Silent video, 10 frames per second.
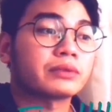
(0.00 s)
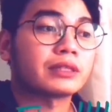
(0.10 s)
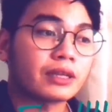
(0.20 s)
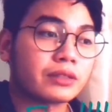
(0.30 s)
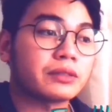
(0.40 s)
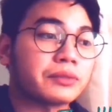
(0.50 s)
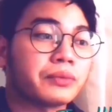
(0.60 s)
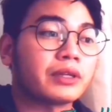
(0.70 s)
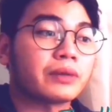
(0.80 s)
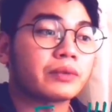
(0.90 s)
was last year
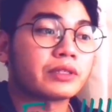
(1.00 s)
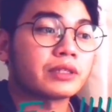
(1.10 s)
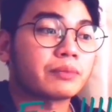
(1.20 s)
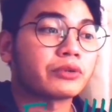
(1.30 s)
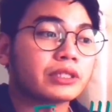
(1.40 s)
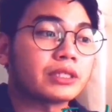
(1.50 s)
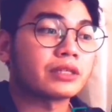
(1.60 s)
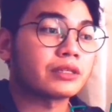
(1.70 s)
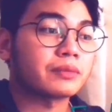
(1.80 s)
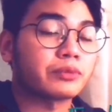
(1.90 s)
when I was appointed
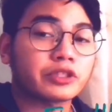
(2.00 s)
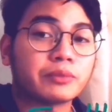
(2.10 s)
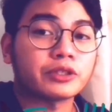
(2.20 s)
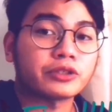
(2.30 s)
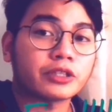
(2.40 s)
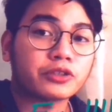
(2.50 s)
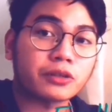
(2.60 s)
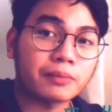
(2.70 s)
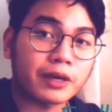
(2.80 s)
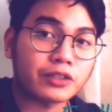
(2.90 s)
as the Brisbane
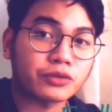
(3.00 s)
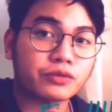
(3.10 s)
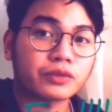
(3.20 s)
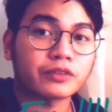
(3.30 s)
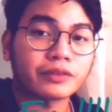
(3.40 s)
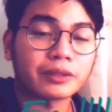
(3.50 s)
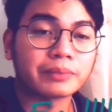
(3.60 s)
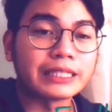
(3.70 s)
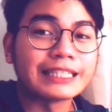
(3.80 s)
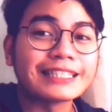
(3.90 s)
International Ambassador for the
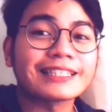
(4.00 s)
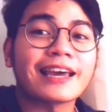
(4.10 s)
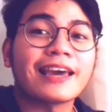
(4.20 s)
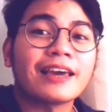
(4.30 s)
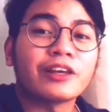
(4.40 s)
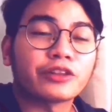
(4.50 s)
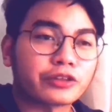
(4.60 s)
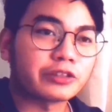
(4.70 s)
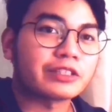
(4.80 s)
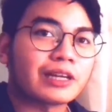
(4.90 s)
Philippines. The
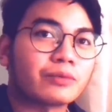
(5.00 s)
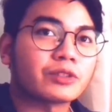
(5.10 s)
third time